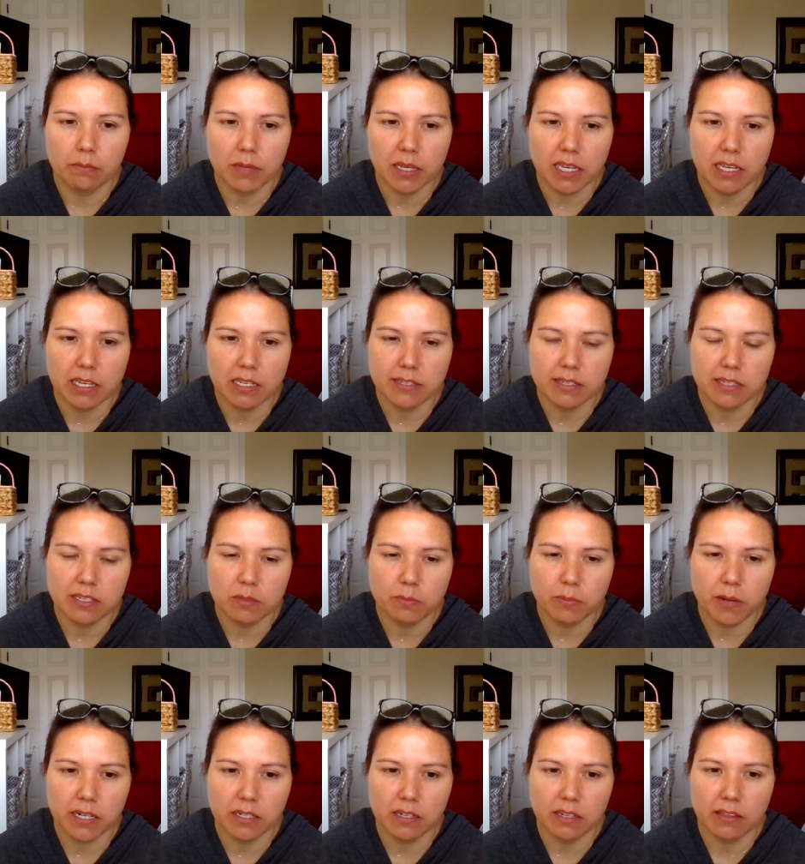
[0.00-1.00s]
He
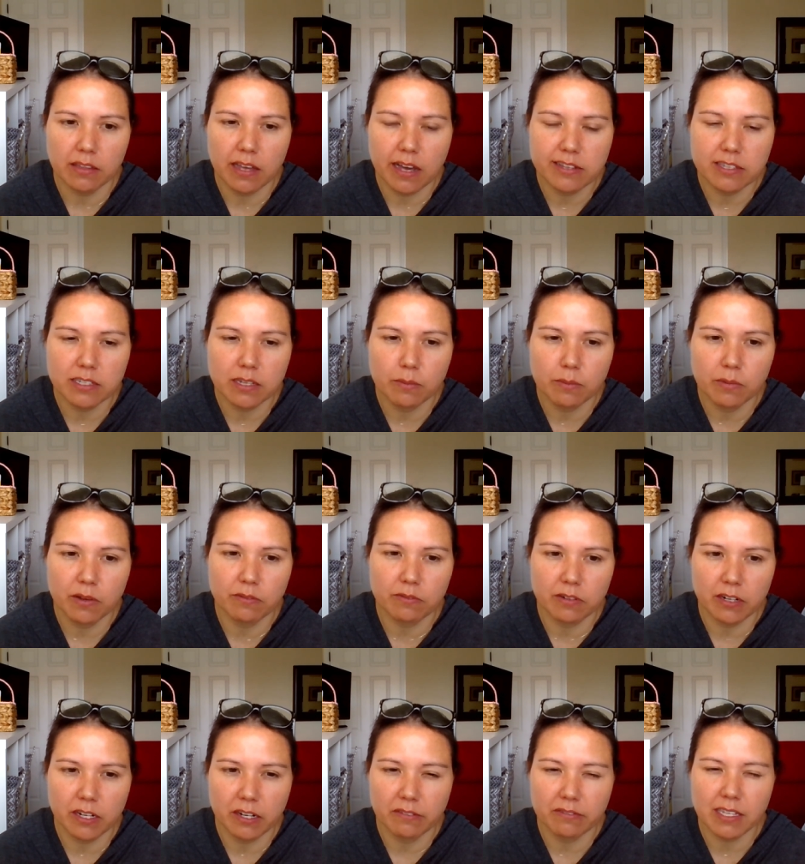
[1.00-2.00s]
suspected that some of
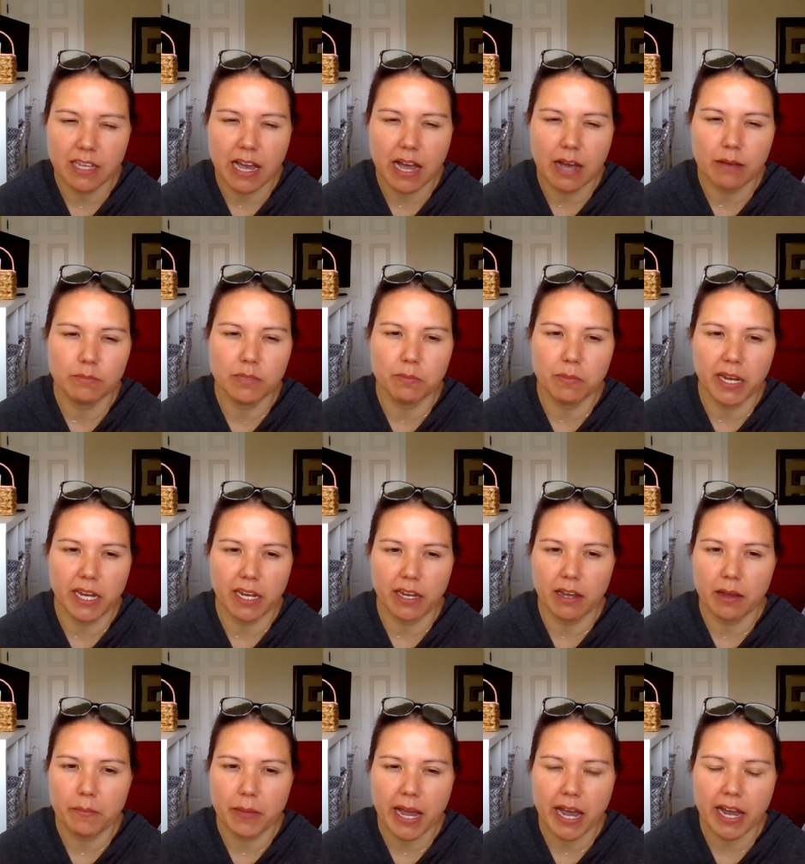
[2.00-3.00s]
Reeve's labs might
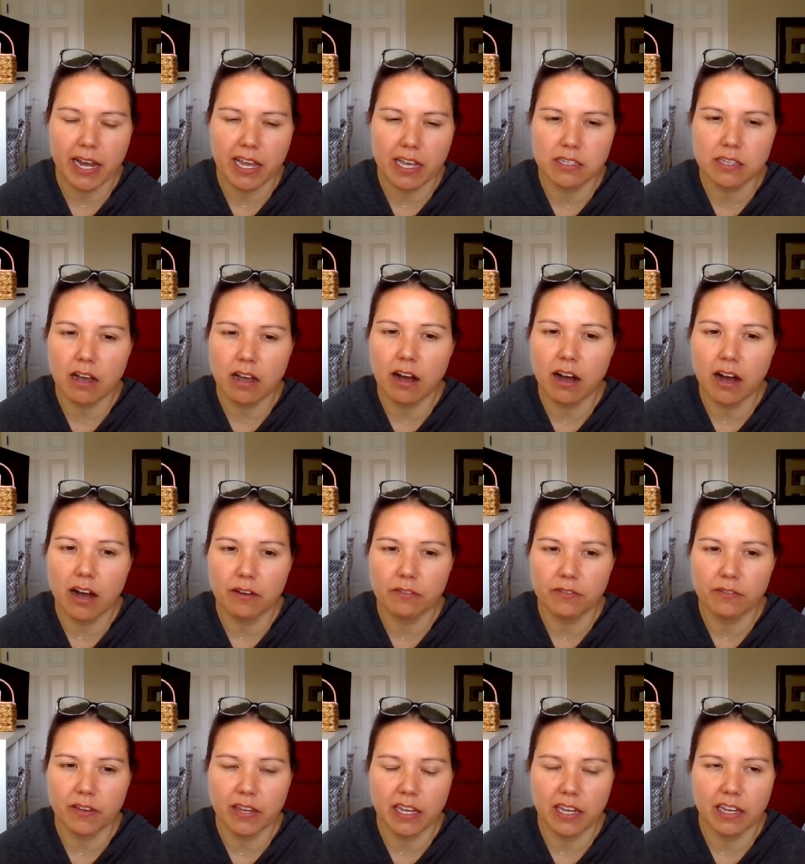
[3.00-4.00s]
come back as
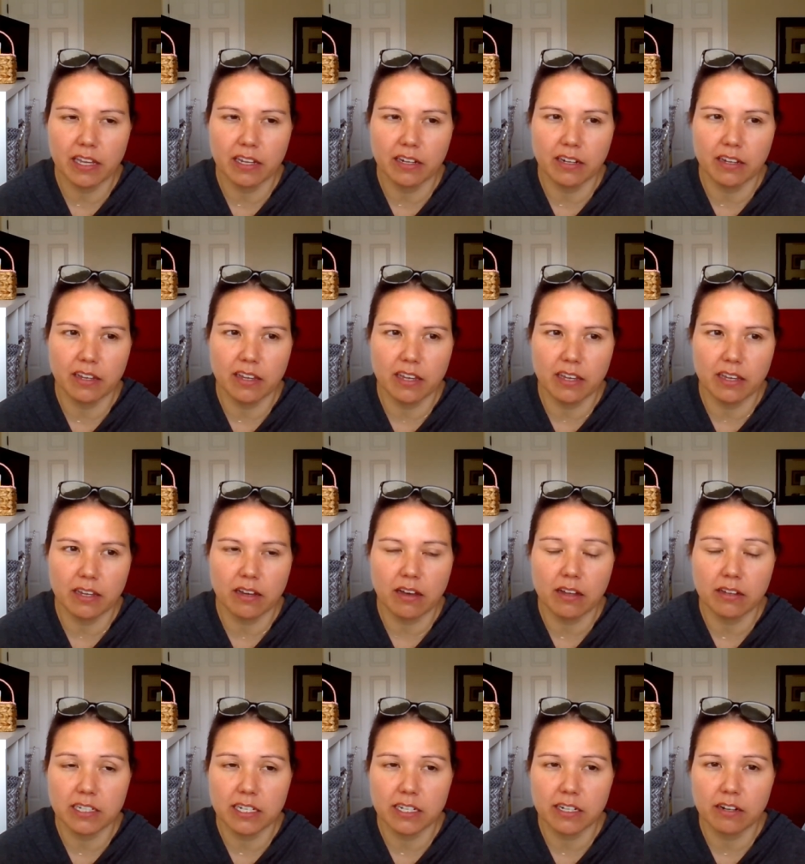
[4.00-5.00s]
off, and he
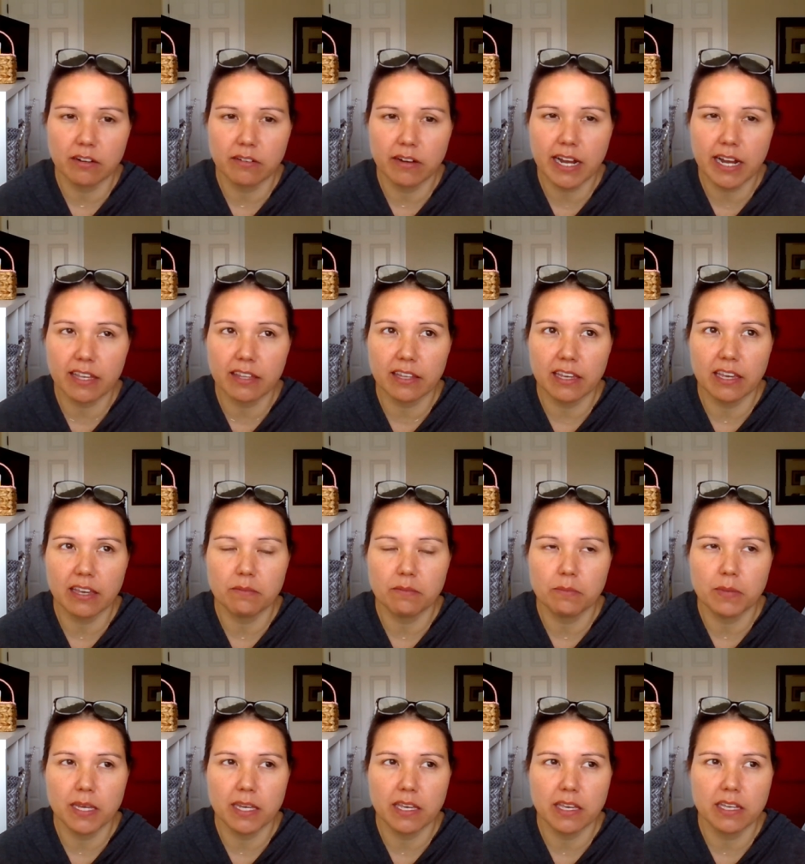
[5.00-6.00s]
called it correctly
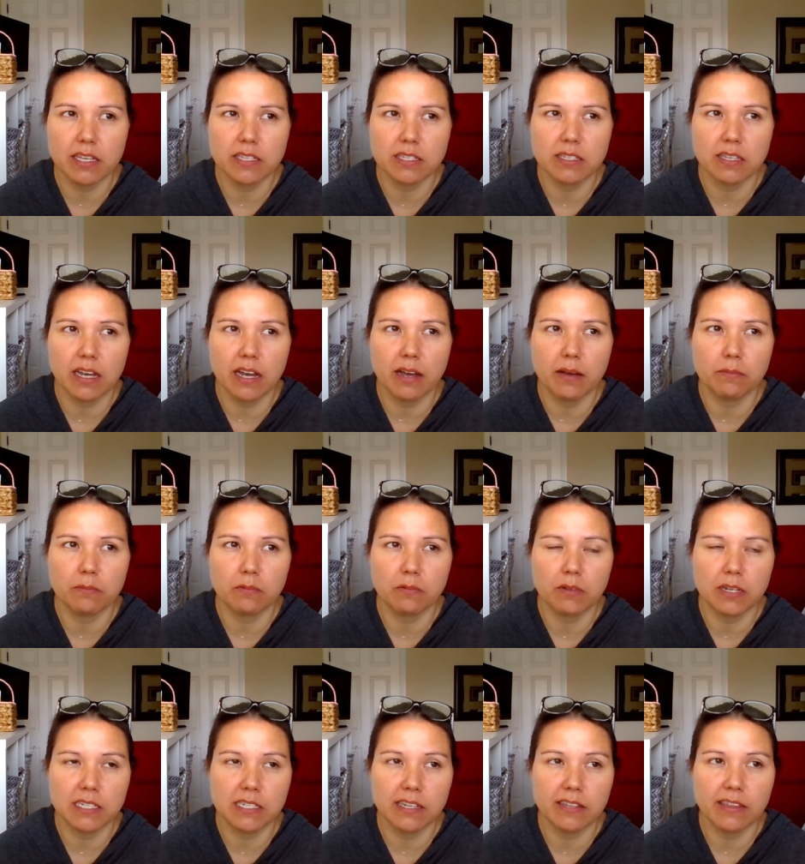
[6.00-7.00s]
because
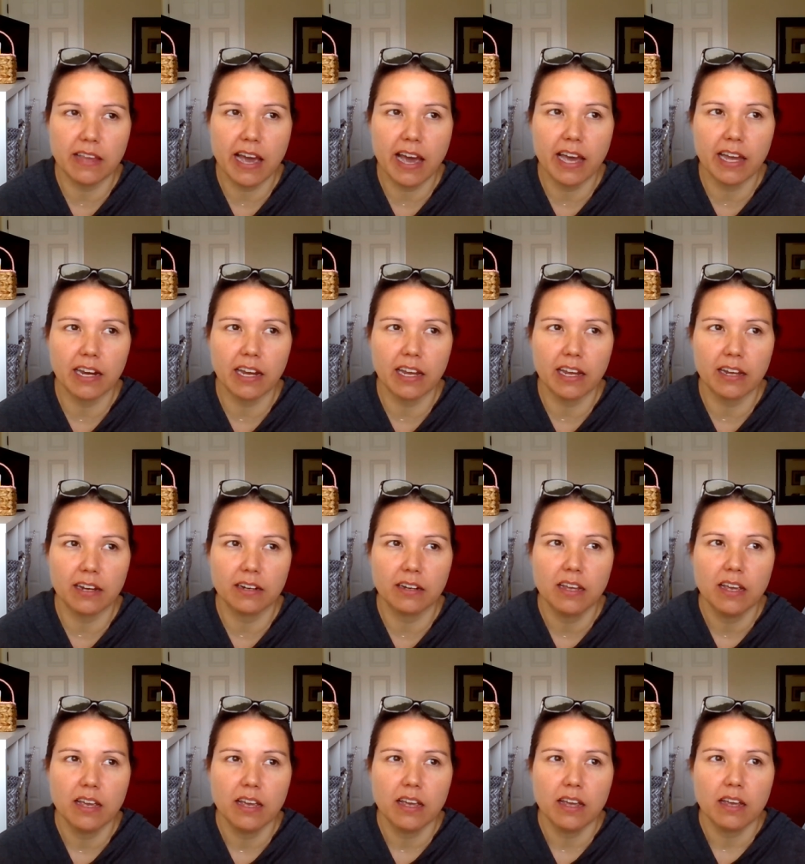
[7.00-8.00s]
we did that, and
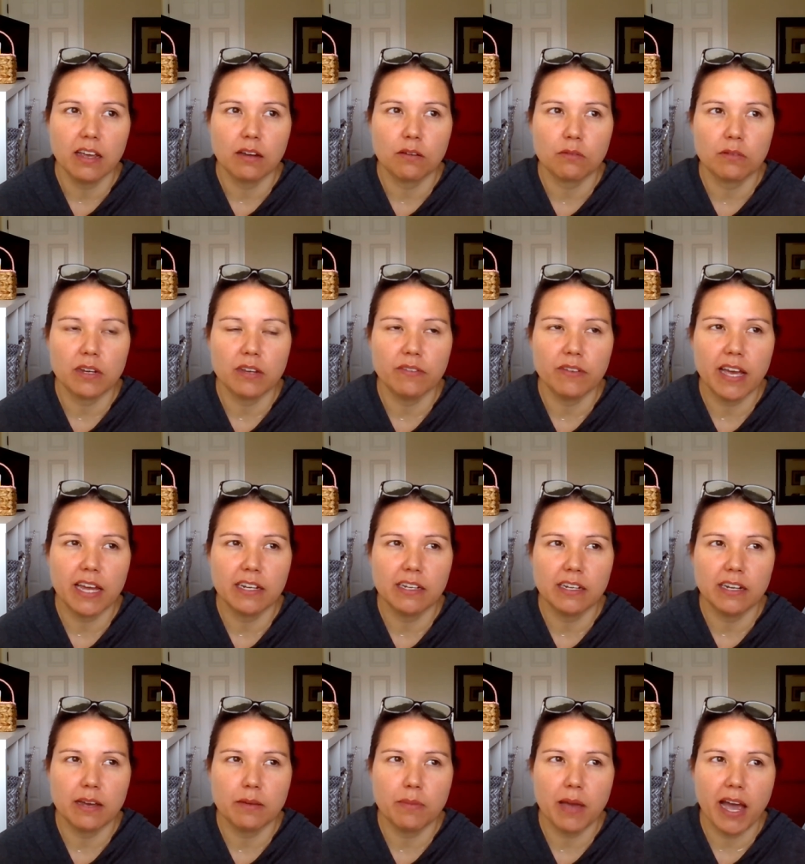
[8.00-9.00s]
Reeve
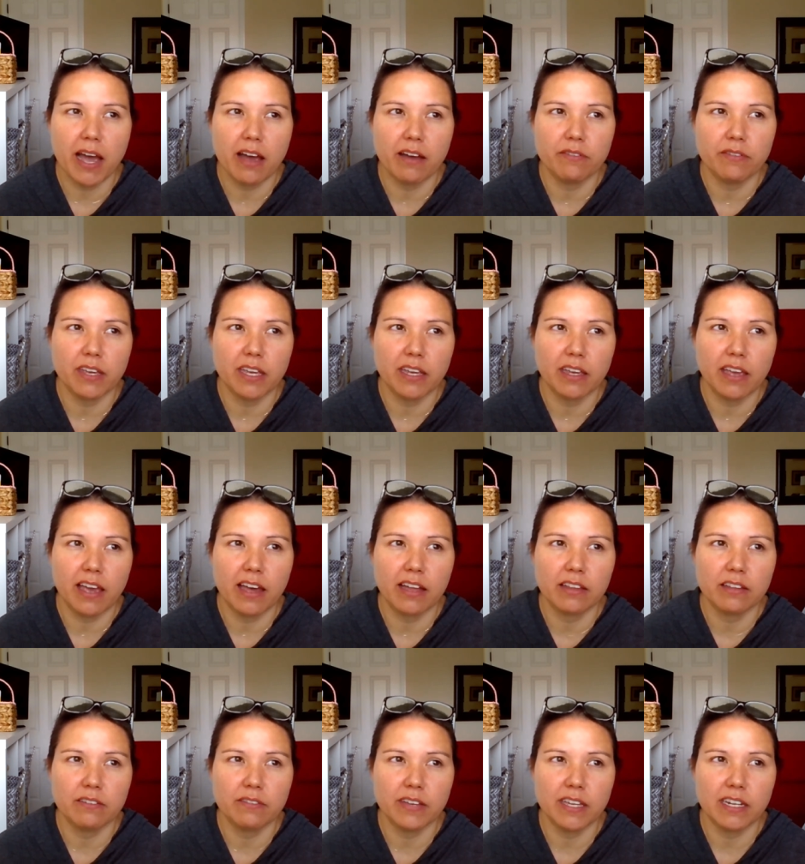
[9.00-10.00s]
ended up having
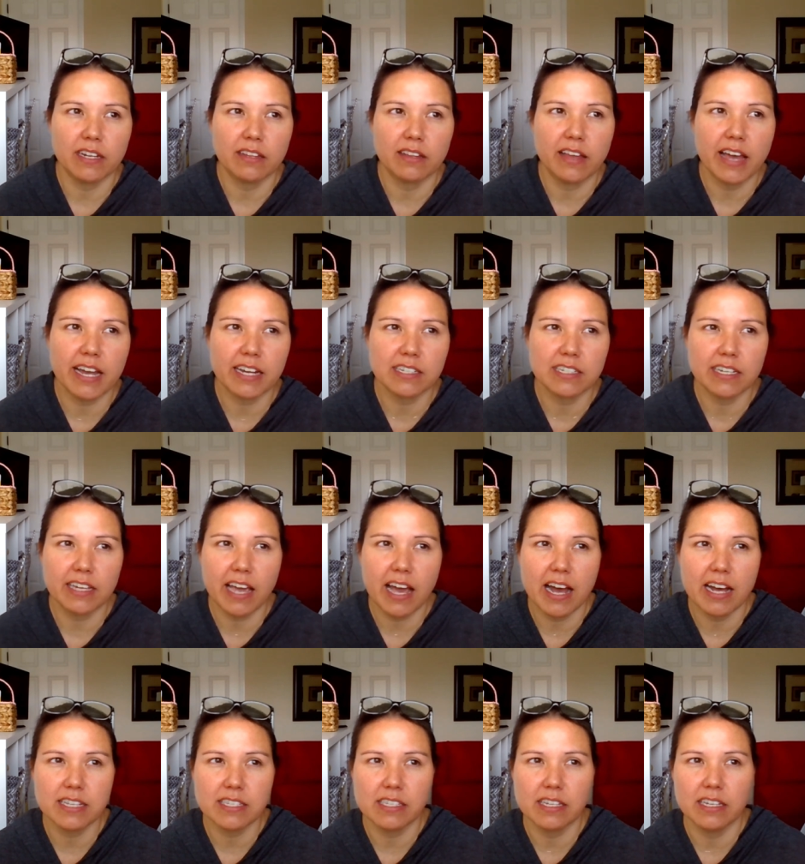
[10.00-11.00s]
elevated lactic
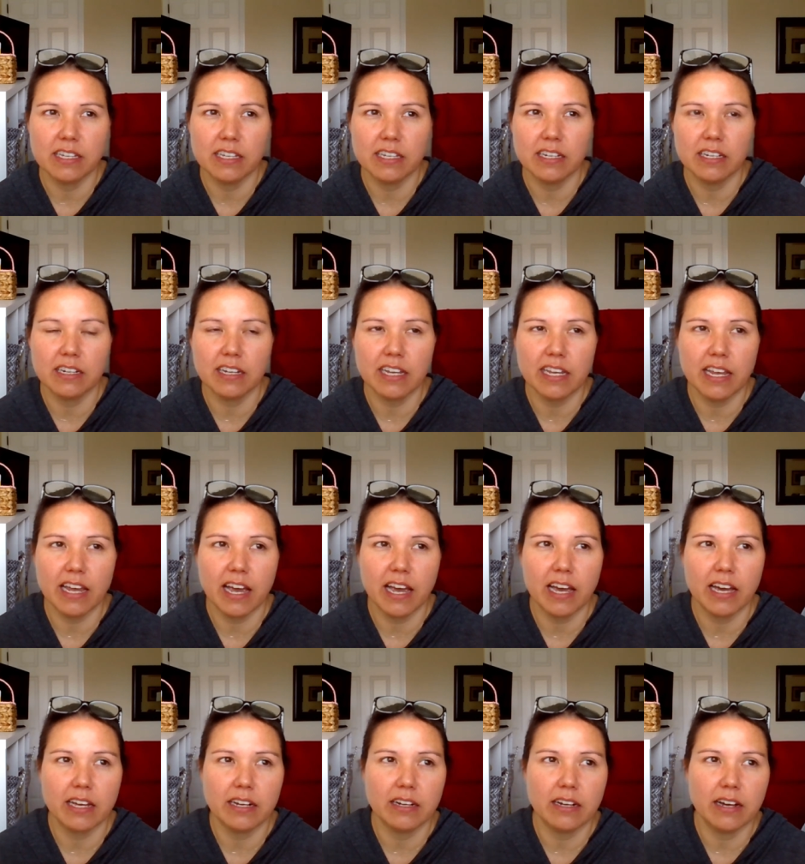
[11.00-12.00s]
acid, and he
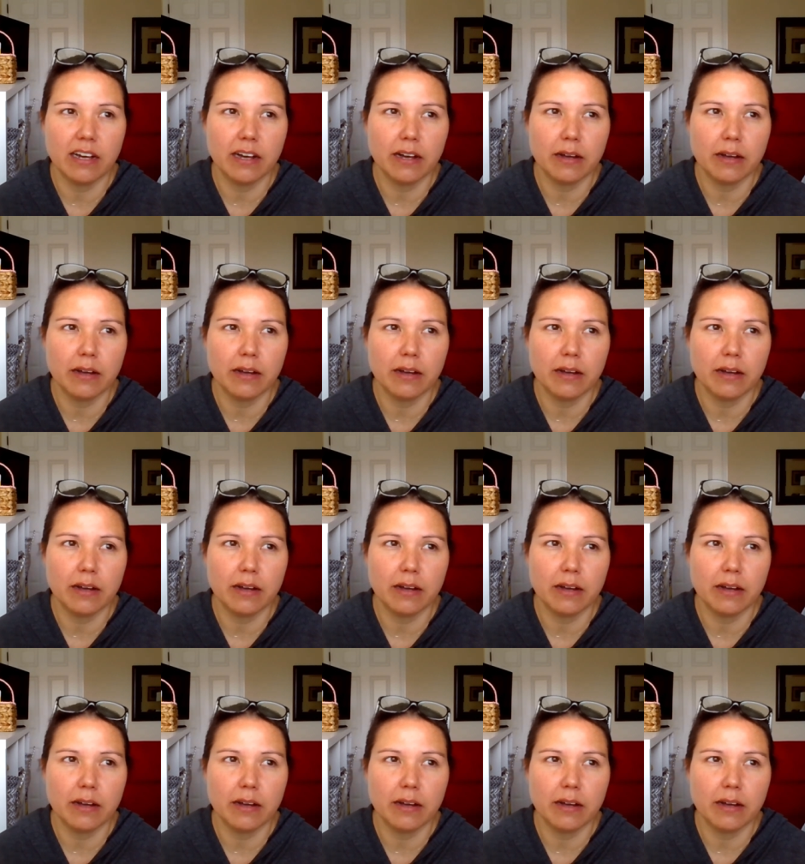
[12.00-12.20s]
had